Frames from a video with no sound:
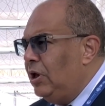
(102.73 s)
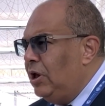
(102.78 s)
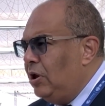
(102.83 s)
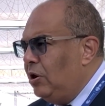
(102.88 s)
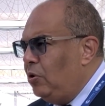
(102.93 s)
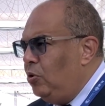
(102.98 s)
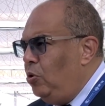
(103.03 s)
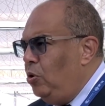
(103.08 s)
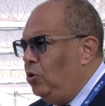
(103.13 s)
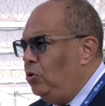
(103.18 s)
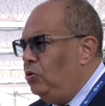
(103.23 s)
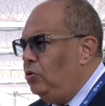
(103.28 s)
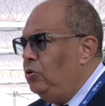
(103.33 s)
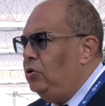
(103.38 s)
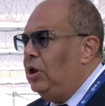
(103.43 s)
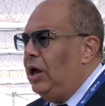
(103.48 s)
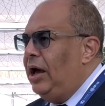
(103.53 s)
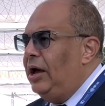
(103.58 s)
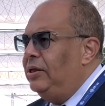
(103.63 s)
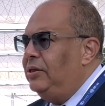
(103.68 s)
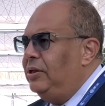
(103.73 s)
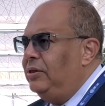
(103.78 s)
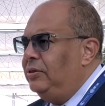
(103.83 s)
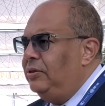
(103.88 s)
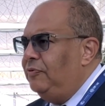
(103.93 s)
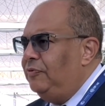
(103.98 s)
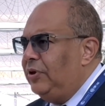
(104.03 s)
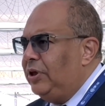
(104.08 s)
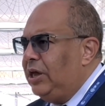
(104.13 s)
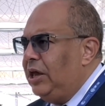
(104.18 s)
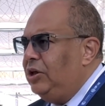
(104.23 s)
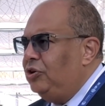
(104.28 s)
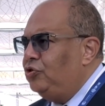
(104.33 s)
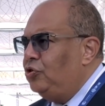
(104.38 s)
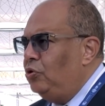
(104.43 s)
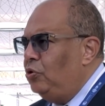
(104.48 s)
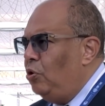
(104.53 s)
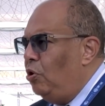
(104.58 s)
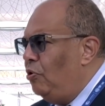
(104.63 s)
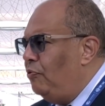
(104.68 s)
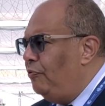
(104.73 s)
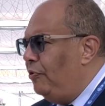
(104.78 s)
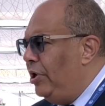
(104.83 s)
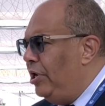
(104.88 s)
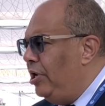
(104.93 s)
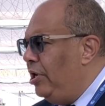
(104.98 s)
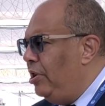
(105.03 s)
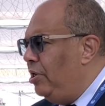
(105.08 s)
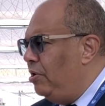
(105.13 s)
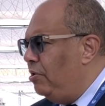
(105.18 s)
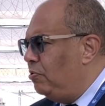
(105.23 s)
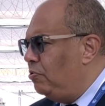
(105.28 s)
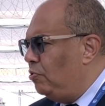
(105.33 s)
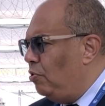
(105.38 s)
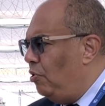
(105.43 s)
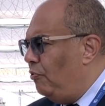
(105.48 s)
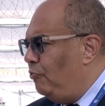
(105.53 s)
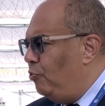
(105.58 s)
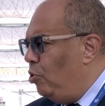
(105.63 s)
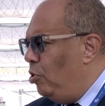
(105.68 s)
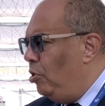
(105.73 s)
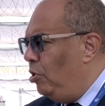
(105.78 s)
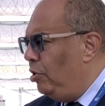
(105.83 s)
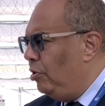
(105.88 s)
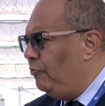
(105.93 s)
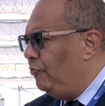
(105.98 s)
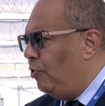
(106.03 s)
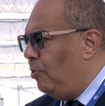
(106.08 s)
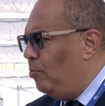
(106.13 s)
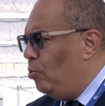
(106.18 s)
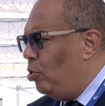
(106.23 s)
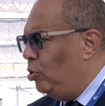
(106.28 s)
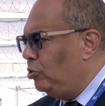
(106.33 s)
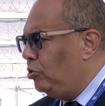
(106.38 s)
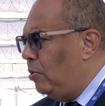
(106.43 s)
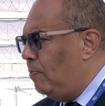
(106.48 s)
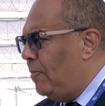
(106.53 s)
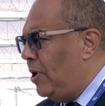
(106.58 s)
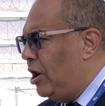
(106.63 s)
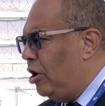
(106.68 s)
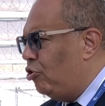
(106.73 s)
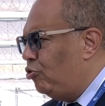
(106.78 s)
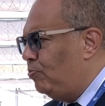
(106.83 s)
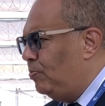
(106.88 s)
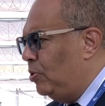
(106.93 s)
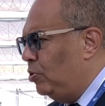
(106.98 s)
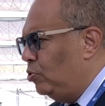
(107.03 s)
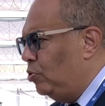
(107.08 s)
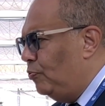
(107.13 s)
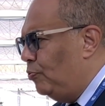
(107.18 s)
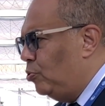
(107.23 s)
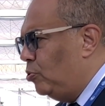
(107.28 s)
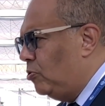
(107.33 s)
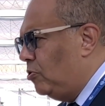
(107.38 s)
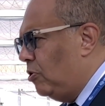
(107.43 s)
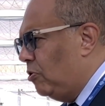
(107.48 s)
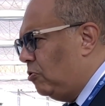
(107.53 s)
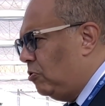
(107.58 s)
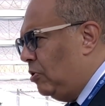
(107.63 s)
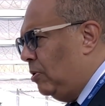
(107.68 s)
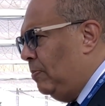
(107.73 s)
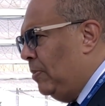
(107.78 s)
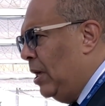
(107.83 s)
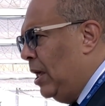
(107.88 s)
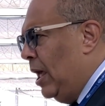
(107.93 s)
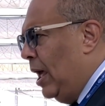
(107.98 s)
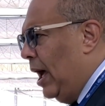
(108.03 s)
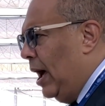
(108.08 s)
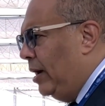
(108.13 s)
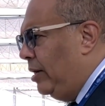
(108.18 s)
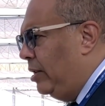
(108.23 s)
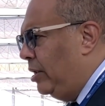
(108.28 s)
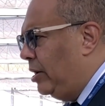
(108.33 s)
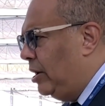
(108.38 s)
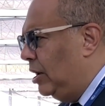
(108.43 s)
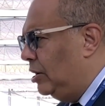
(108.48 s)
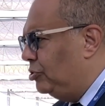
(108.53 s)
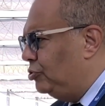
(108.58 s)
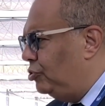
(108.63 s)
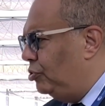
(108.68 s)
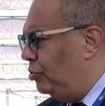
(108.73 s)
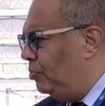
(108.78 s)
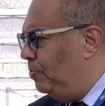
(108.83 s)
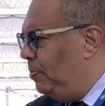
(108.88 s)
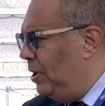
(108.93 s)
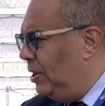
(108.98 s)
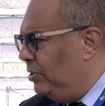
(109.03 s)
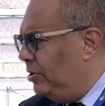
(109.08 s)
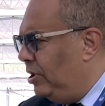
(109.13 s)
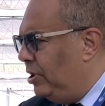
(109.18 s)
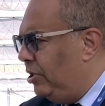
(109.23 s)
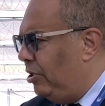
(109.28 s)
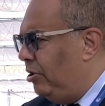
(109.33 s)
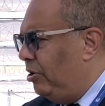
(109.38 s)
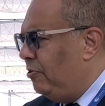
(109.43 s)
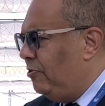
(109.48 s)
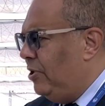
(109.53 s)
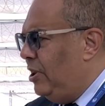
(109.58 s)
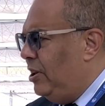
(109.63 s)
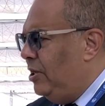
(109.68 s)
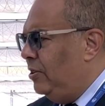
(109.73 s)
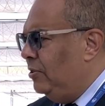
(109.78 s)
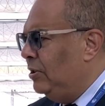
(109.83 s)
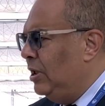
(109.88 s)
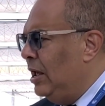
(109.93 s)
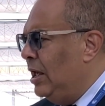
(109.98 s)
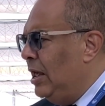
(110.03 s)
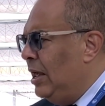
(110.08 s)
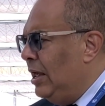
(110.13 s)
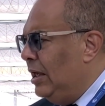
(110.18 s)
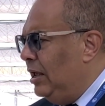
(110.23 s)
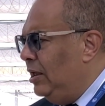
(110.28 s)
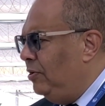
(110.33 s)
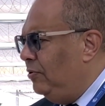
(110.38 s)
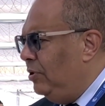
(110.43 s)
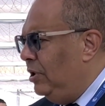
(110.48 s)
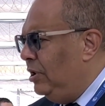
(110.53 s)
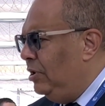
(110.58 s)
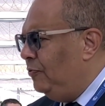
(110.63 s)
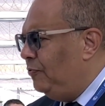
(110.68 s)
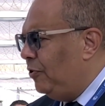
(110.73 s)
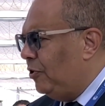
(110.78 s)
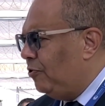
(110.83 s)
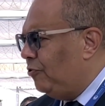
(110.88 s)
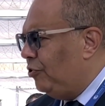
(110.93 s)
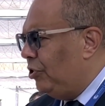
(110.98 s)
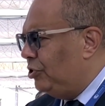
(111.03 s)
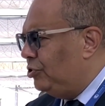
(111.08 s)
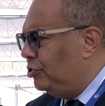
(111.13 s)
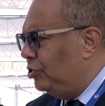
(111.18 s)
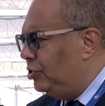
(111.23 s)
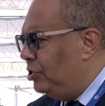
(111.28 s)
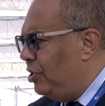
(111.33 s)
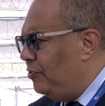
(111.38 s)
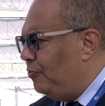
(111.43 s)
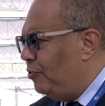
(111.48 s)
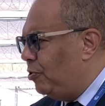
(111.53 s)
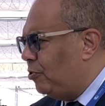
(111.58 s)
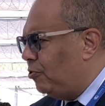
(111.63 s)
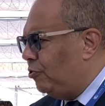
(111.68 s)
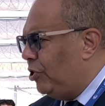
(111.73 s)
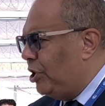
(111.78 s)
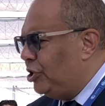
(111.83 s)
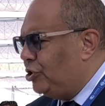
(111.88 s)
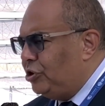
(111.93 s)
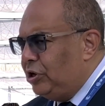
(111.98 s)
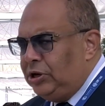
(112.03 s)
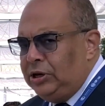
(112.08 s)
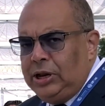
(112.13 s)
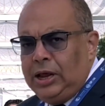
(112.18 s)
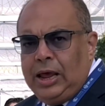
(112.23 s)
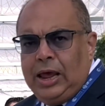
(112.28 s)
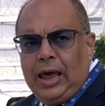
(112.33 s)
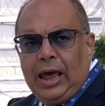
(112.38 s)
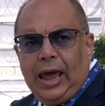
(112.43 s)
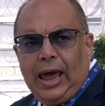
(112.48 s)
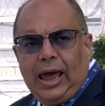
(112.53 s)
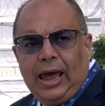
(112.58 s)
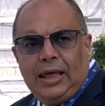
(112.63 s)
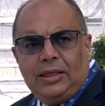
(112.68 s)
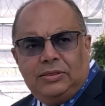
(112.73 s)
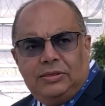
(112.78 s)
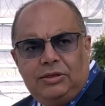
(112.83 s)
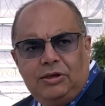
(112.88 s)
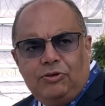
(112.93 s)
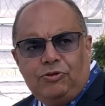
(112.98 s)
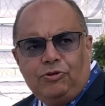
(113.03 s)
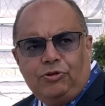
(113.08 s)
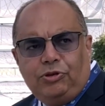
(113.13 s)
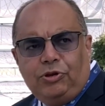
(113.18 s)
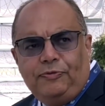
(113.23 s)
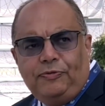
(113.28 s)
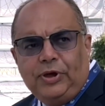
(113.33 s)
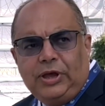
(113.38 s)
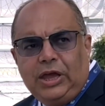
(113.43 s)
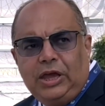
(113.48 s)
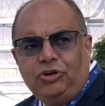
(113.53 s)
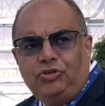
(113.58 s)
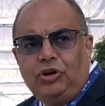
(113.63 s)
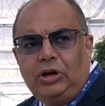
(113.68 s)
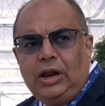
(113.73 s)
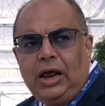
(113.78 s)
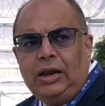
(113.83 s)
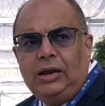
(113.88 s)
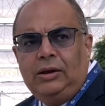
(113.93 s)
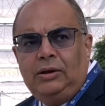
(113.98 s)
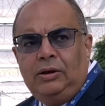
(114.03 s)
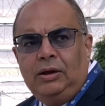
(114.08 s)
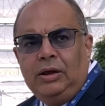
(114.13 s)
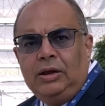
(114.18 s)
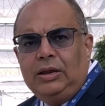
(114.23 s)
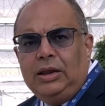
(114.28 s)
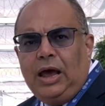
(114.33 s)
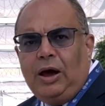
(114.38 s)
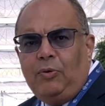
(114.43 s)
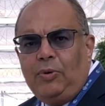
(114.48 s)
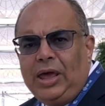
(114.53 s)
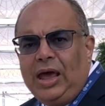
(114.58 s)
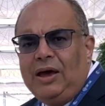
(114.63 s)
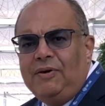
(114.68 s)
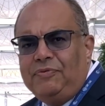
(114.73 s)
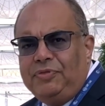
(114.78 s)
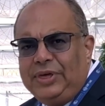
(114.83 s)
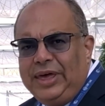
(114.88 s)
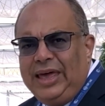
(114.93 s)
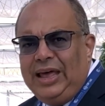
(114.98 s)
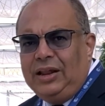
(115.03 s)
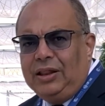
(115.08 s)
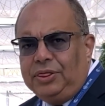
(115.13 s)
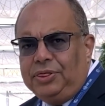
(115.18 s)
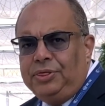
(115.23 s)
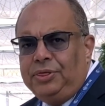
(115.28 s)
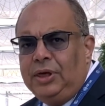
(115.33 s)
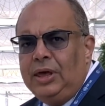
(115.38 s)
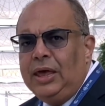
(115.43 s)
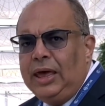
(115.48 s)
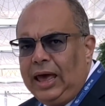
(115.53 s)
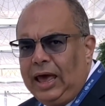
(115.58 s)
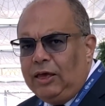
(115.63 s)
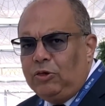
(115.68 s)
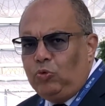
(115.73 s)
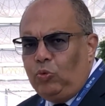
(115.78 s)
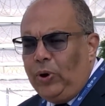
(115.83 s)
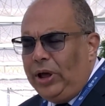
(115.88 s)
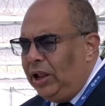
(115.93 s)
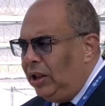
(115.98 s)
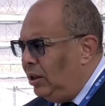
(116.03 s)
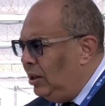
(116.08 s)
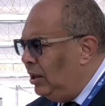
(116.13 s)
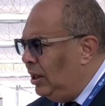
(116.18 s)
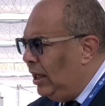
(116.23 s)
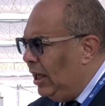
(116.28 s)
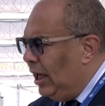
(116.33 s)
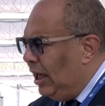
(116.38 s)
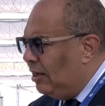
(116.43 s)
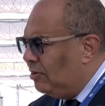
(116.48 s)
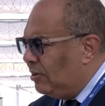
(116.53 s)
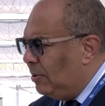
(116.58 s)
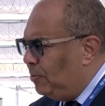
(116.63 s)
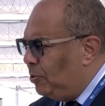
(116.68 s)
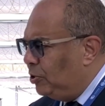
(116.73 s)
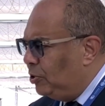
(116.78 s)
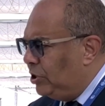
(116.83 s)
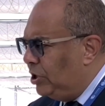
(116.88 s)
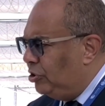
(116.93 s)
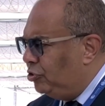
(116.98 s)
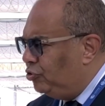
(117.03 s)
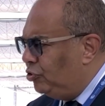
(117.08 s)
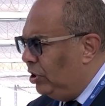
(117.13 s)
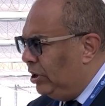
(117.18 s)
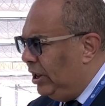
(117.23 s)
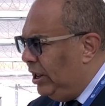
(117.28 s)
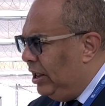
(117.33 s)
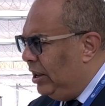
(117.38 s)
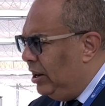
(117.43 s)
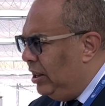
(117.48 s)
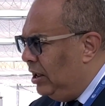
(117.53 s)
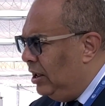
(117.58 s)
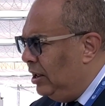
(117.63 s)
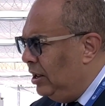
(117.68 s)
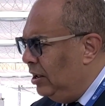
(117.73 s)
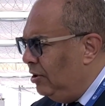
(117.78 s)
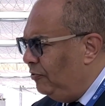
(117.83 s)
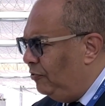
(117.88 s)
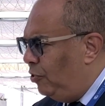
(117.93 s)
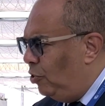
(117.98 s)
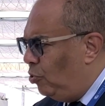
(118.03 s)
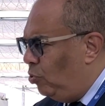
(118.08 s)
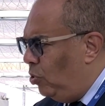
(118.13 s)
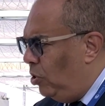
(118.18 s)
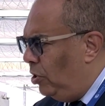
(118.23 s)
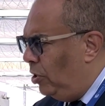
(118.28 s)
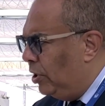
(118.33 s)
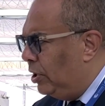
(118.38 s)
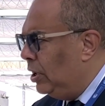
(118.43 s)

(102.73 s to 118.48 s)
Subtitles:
good identification of areas of work from water management to food system, agriculture, building resilient in infrastructure, deforestation, and desertification. And now we have the health as well as a potential area for work.